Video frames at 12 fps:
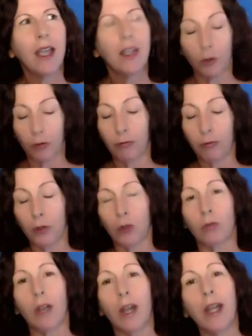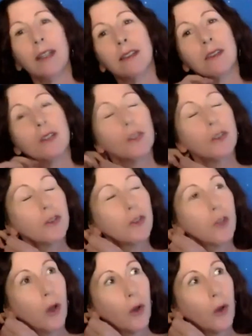You're full, right?
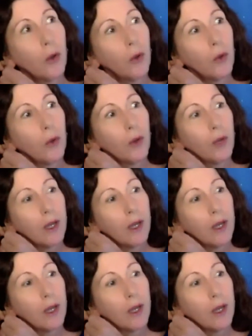So